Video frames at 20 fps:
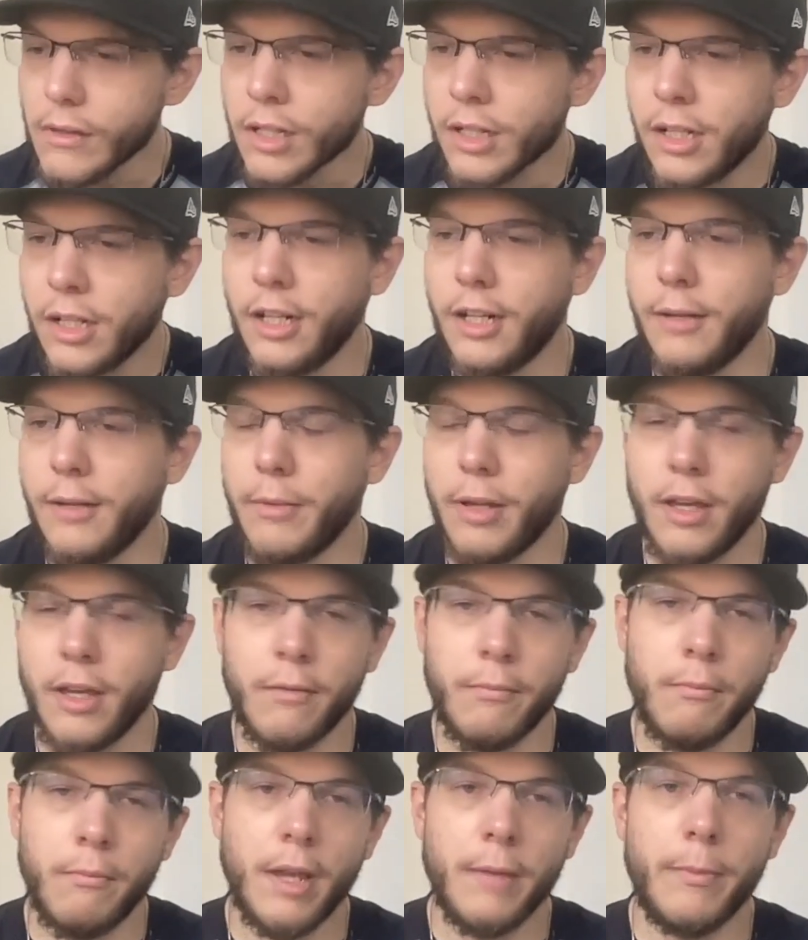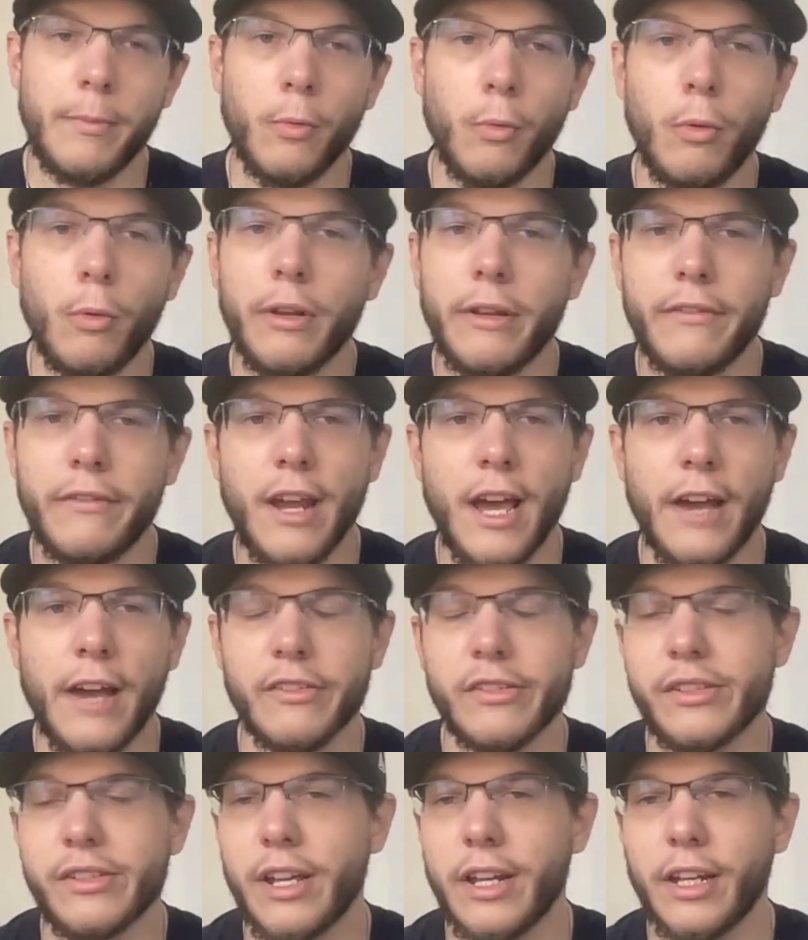and maybe we'll even have
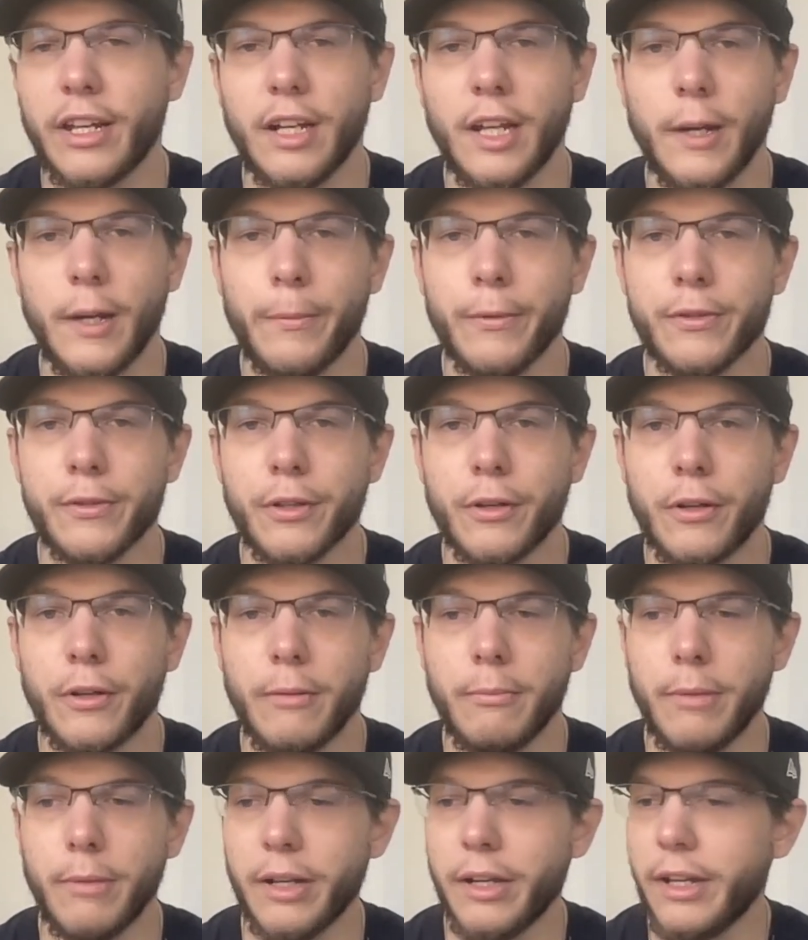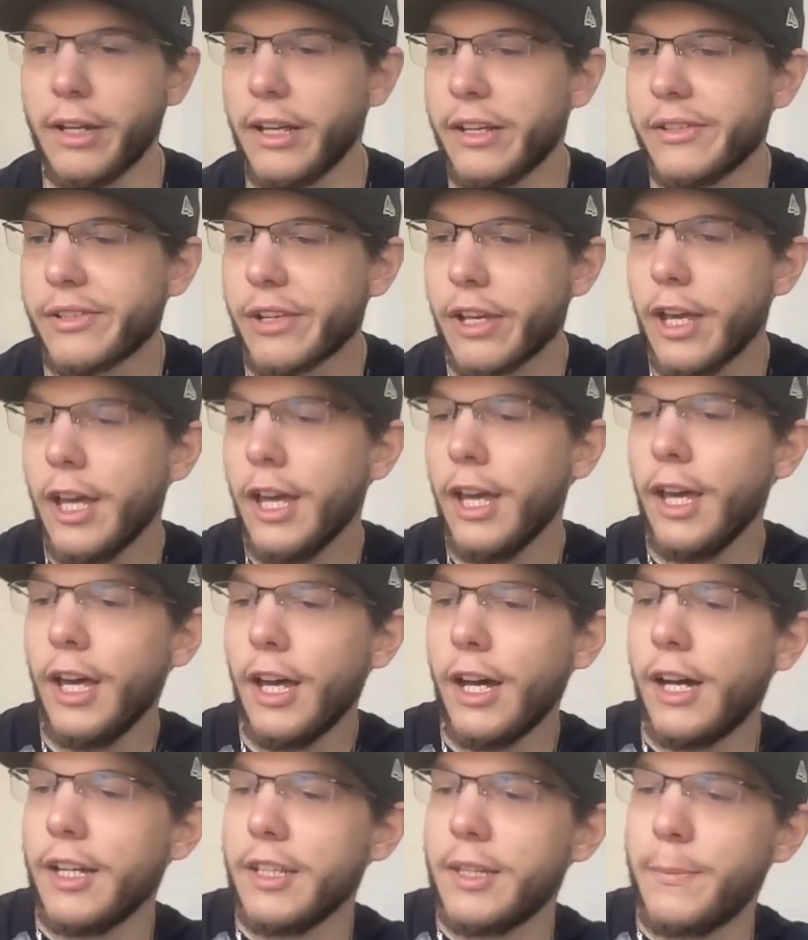a second episode on Mondays,
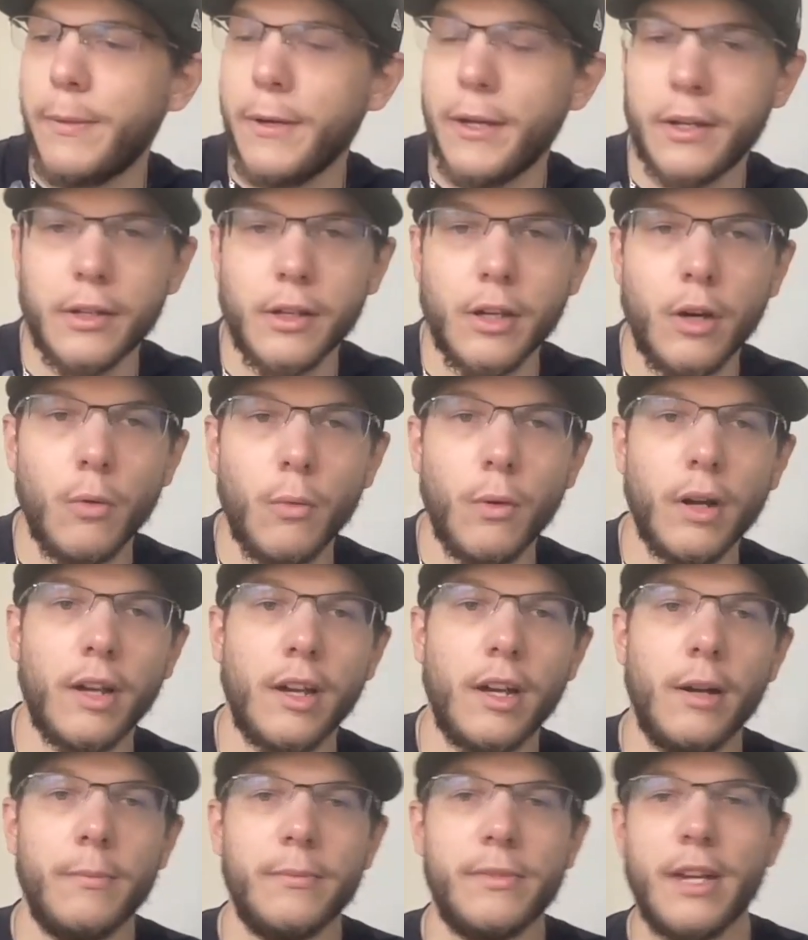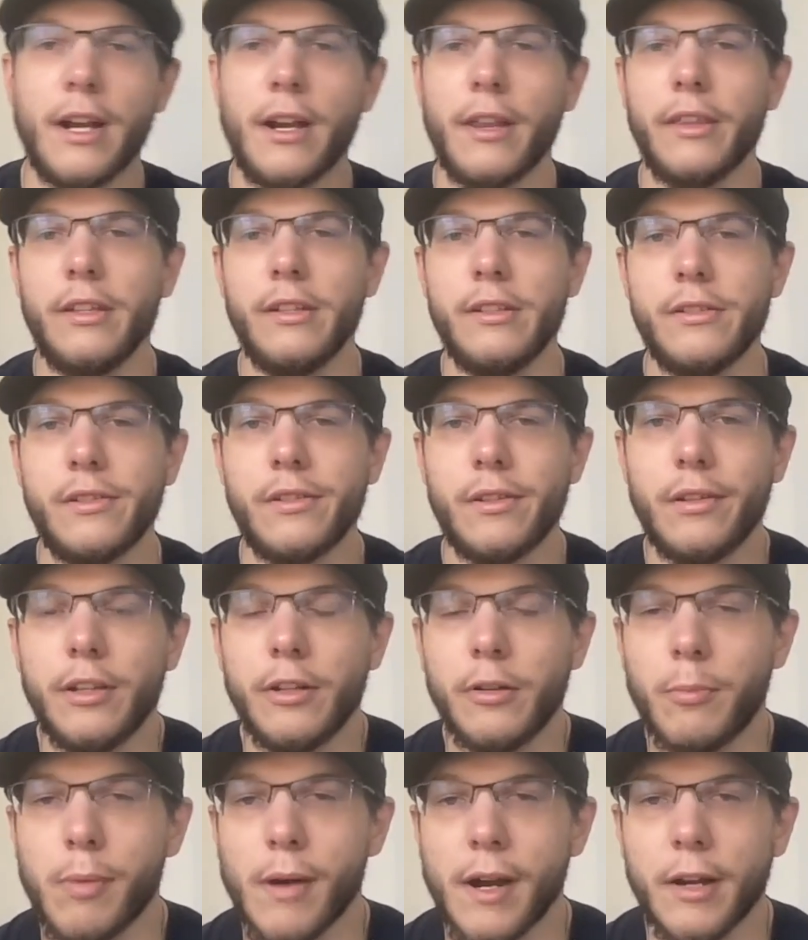depending on what comes out of these
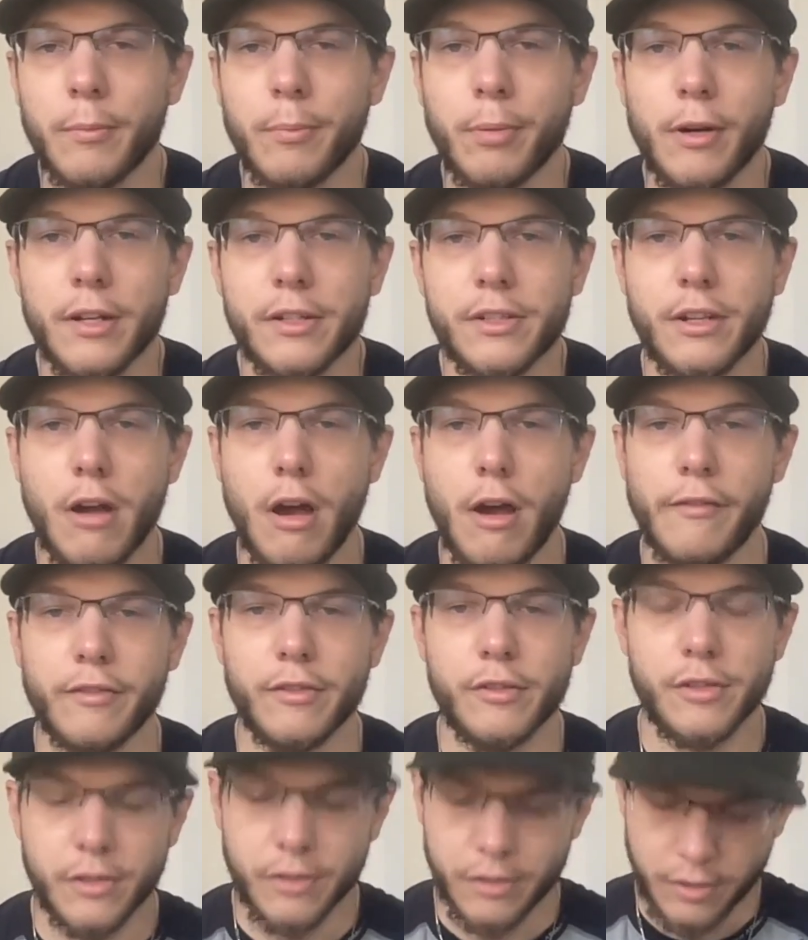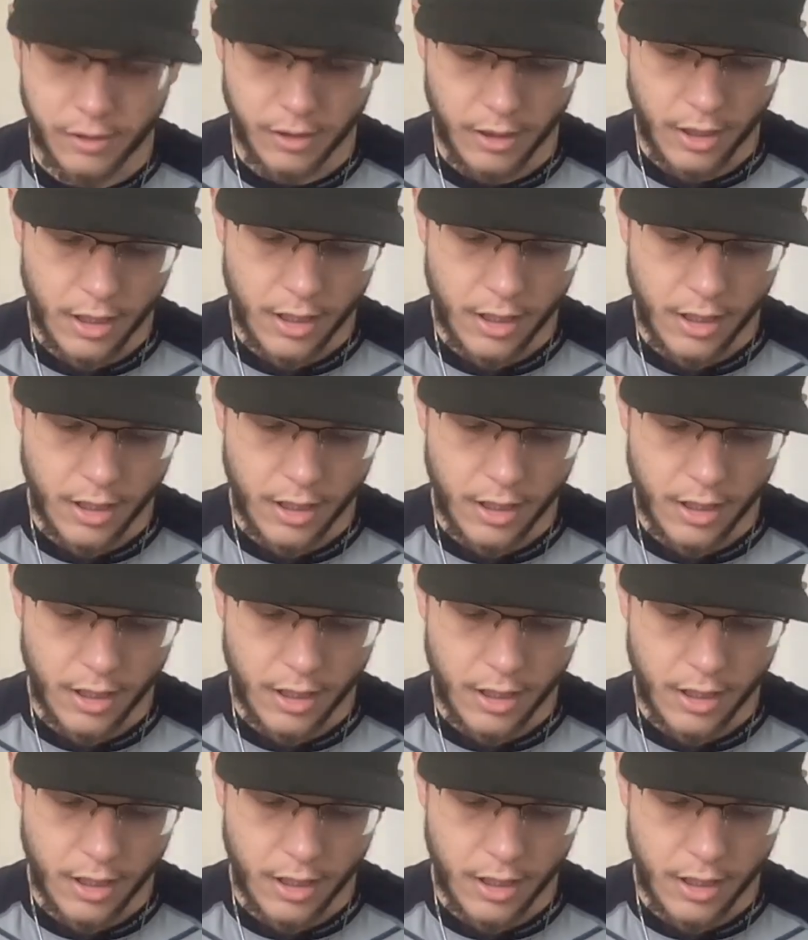Neil Brown press conferences